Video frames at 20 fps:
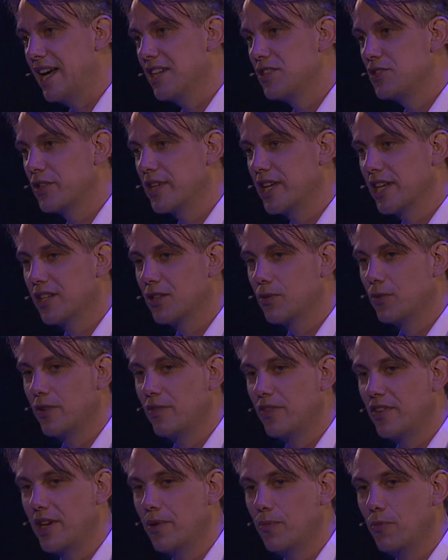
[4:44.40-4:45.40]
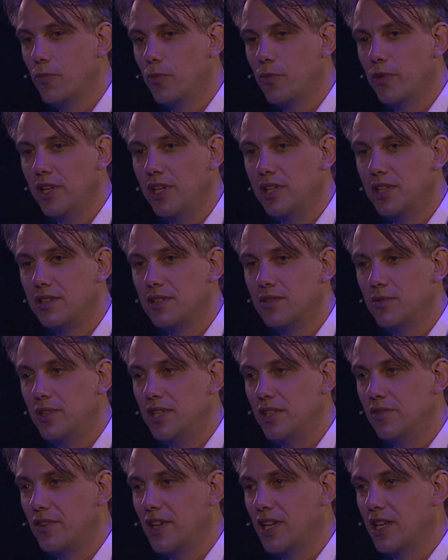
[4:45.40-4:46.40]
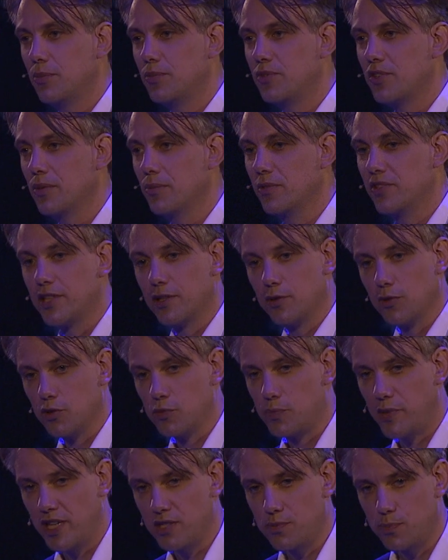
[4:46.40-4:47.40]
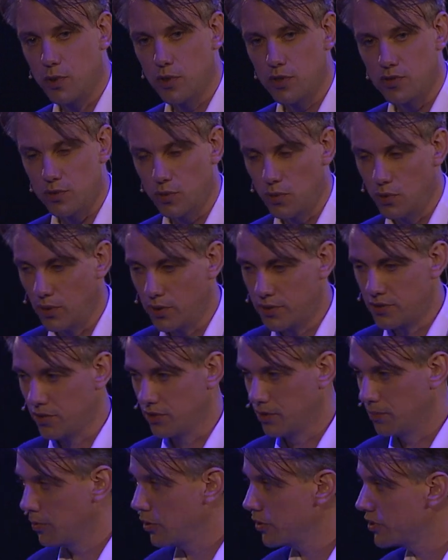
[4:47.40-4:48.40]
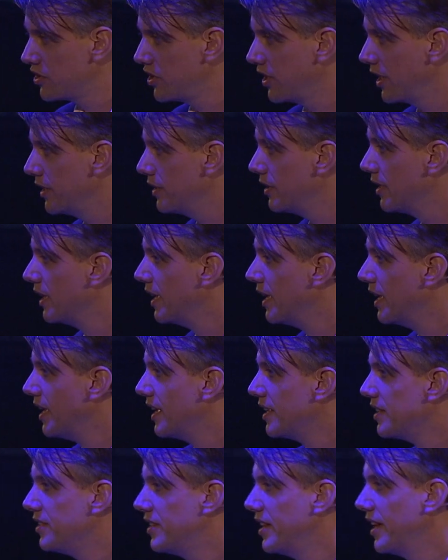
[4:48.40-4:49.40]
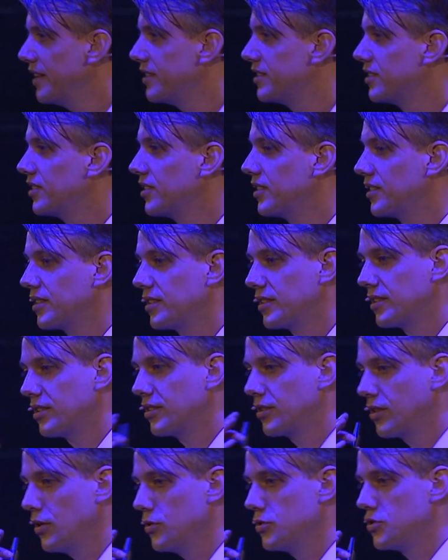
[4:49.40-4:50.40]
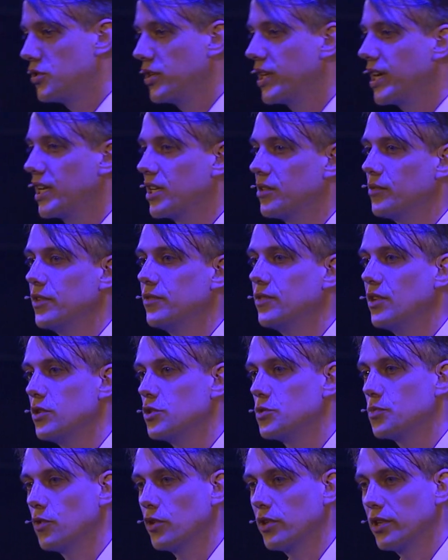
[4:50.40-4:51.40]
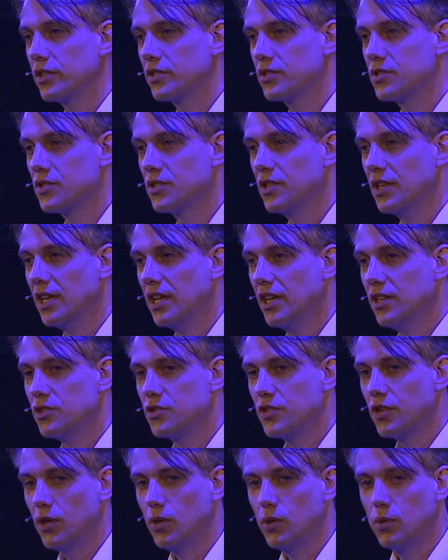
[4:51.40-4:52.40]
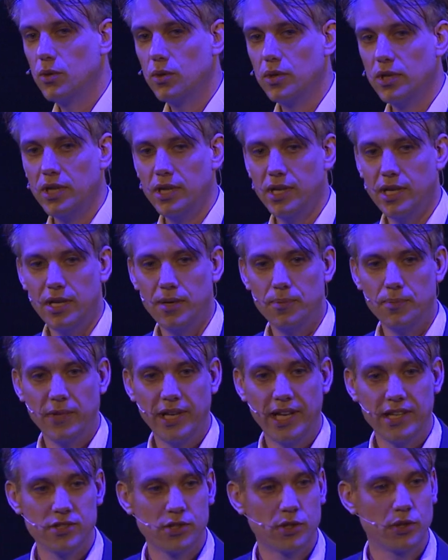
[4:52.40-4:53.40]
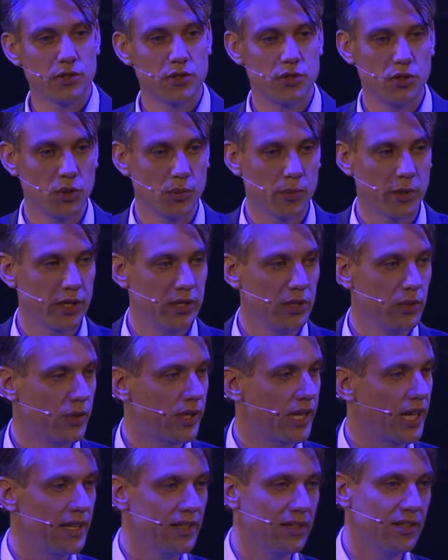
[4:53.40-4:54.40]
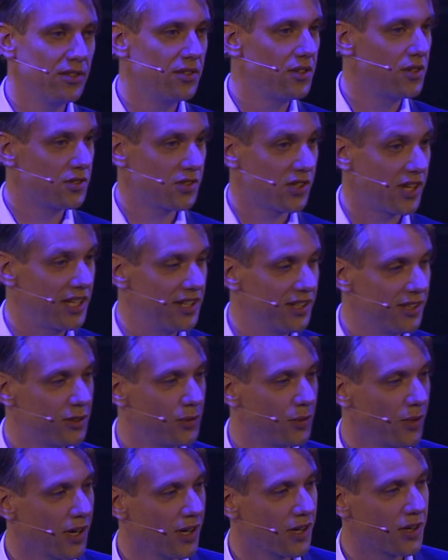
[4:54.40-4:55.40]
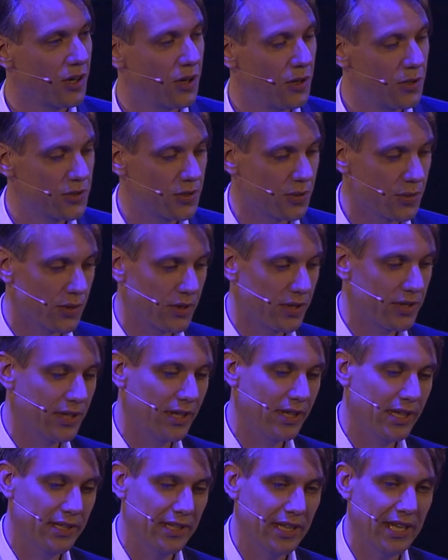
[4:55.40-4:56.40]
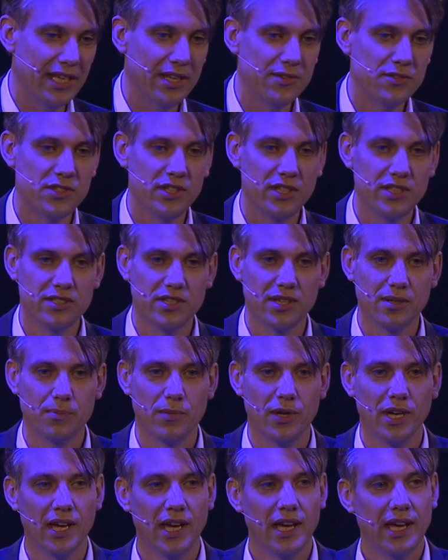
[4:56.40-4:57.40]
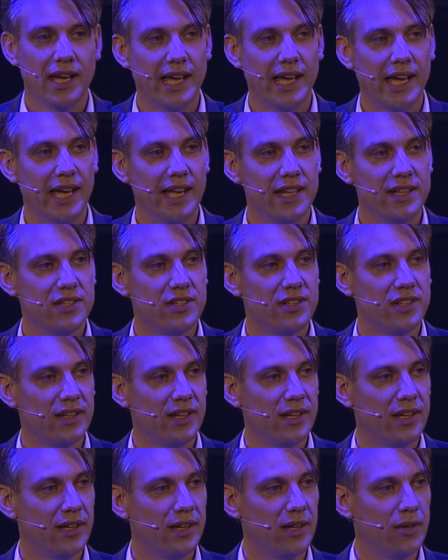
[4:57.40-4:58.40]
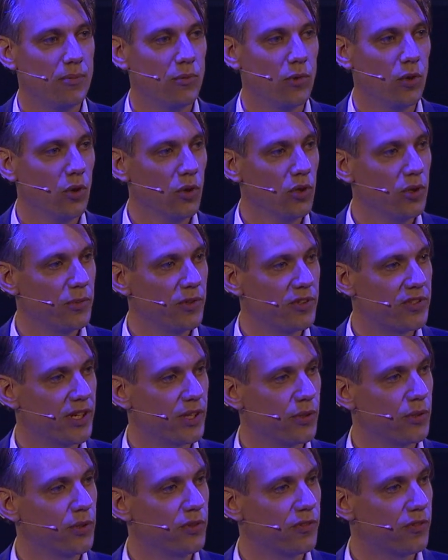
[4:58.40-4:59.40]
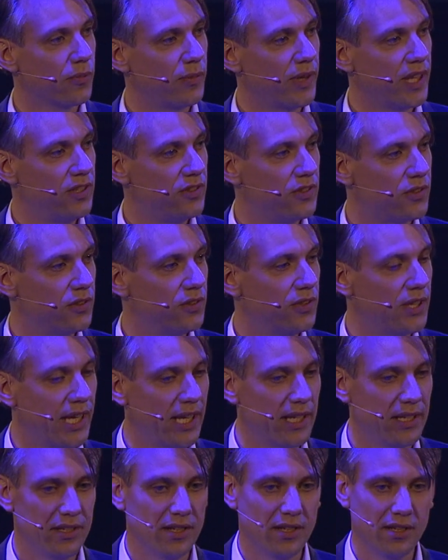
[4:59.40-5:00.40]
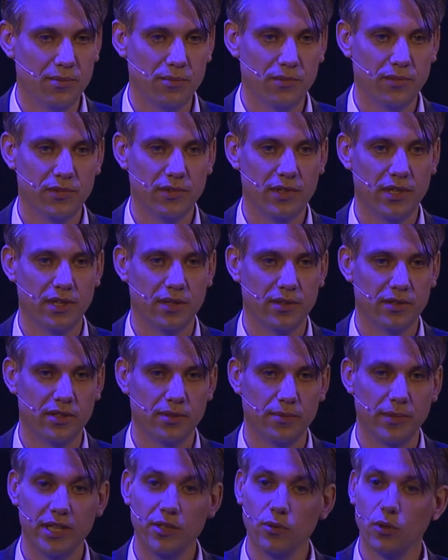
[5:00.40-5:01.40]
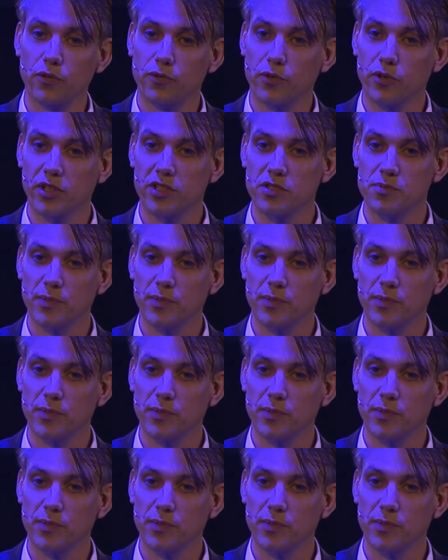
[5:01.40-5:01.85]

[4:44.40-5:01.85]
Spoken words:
and together with them, we developed a materials passport all locked on the blockchain that goes together with those products. So as a consumer, you can scan a QR code or an NFC chip, And all the material information and the manual for